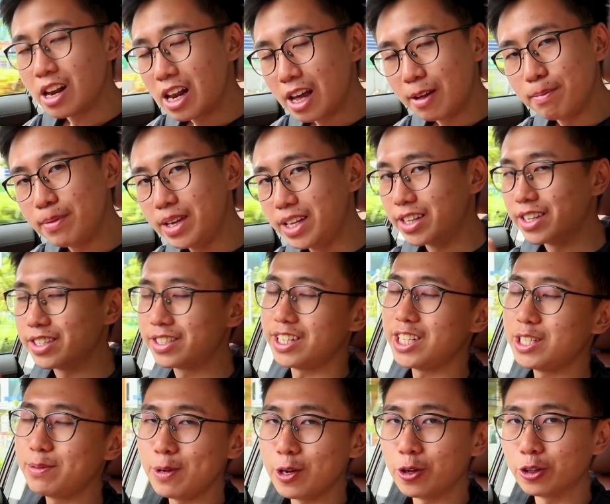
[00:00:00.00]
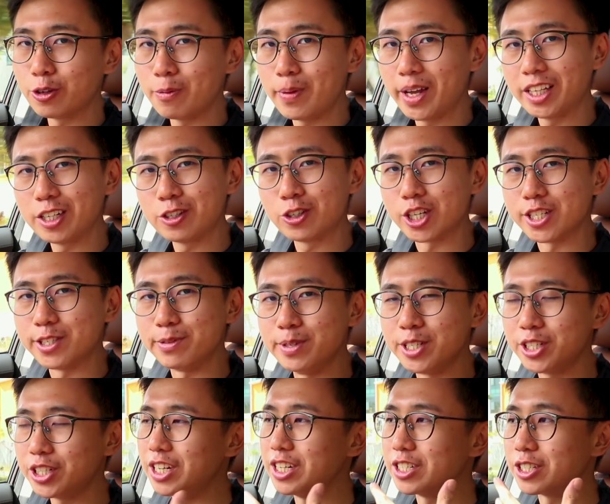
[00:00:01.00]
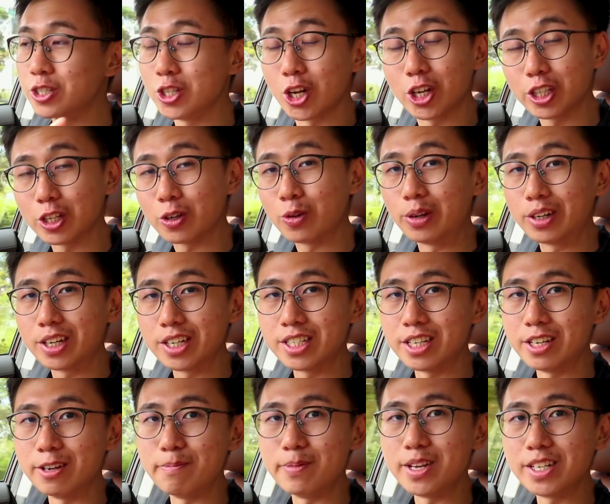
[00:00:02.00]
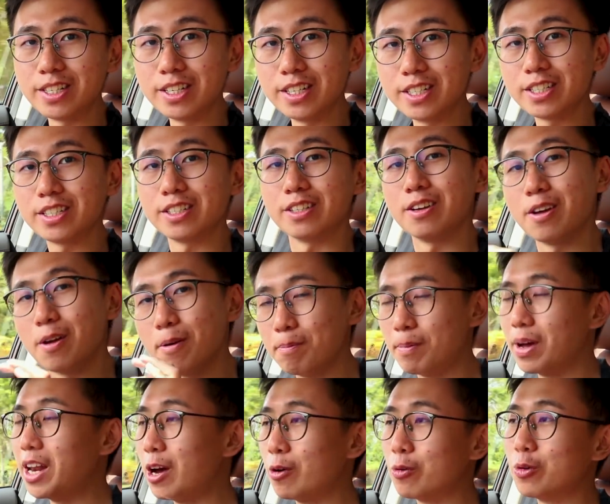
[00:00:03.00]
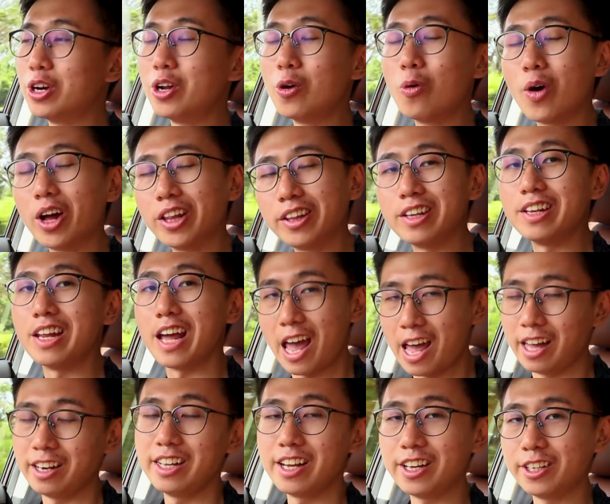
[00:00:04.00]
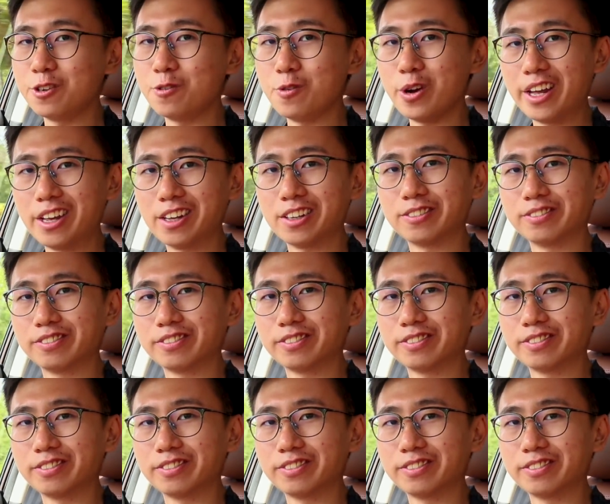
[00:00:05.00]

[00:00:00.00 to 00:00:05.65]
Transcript: I'll admit, the 6-speed automatic transmission is not the quickest in the business, but I wouldn't want it any other way.